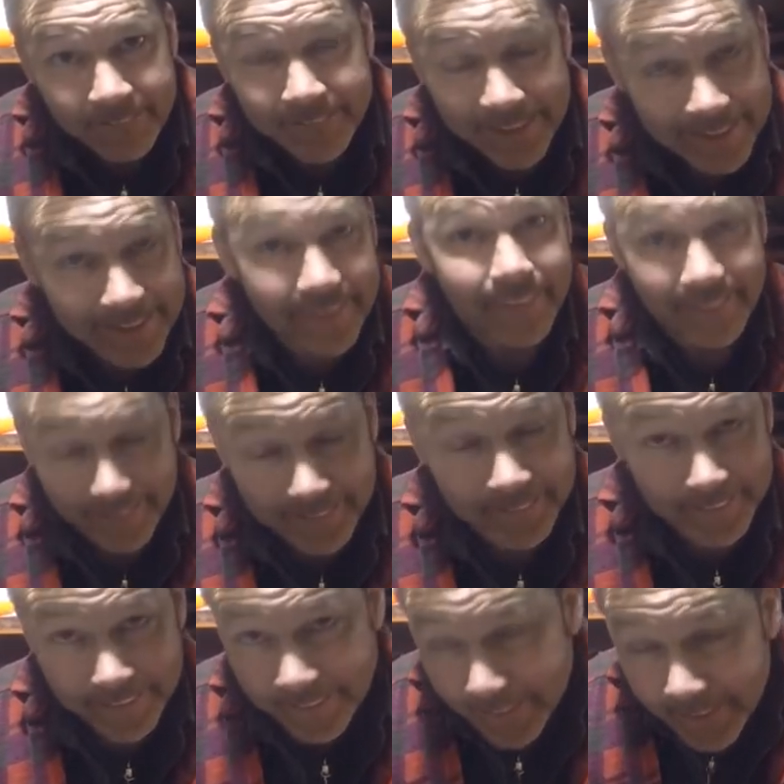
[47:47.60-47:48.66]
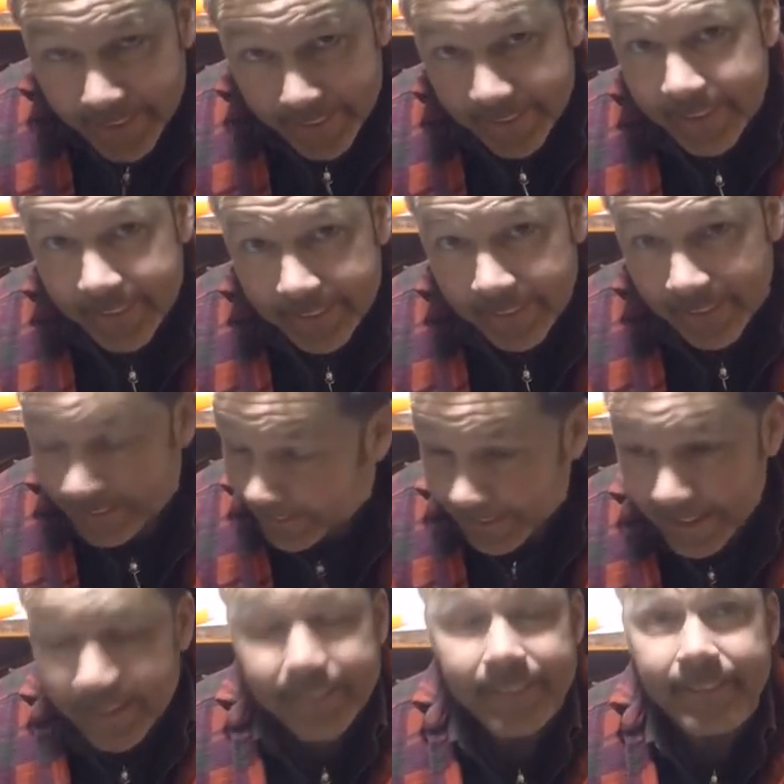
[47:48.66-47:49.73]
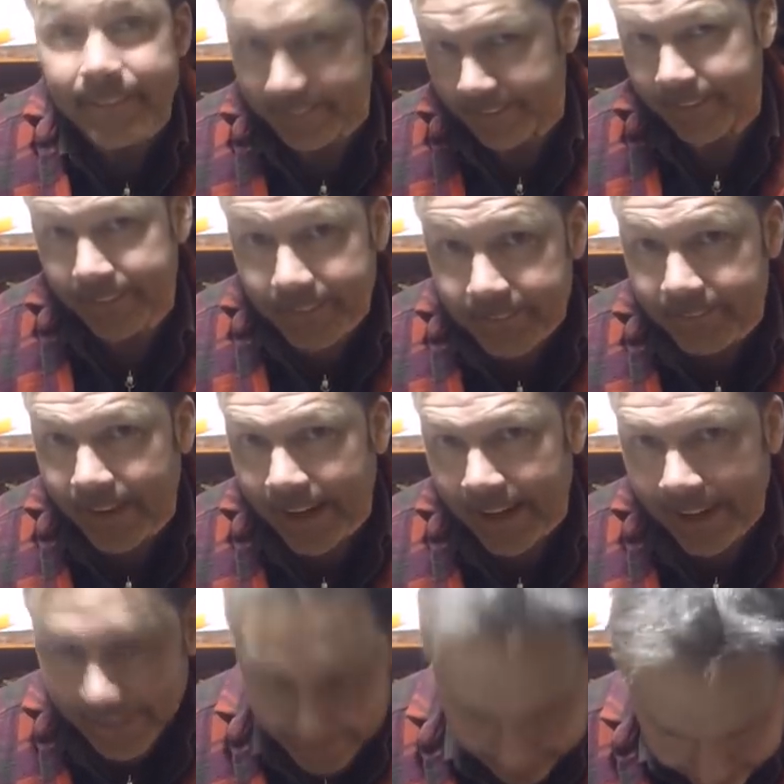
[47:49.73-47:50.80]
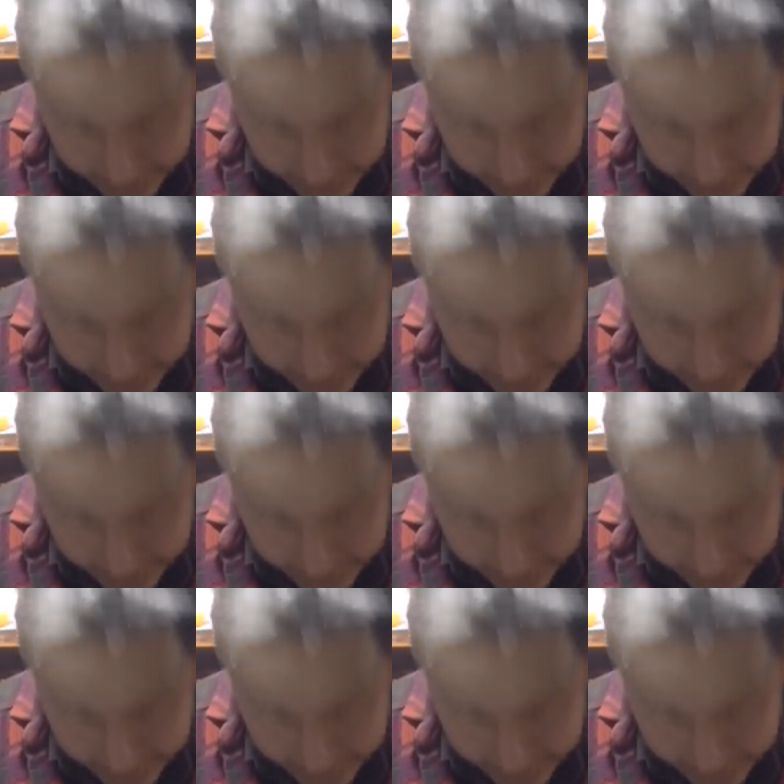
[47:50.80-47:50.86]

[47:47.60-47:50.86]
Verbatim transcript: I'm, being honest when I tell you this. Uh, Cletus is an honest man.